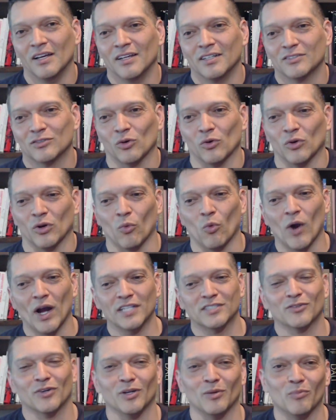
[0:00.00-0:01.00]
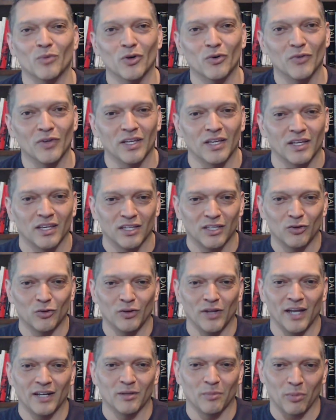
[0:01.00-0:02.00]
So in a widescreen movie, you'd
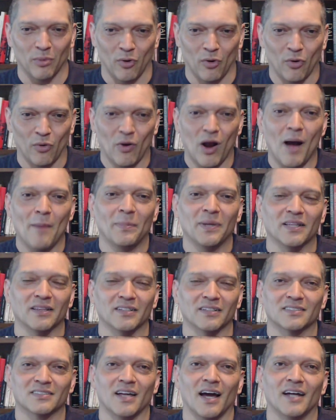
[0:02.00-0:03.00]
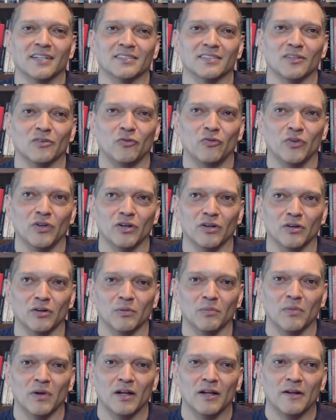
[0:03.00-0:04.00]
end up cropping the sides of the film,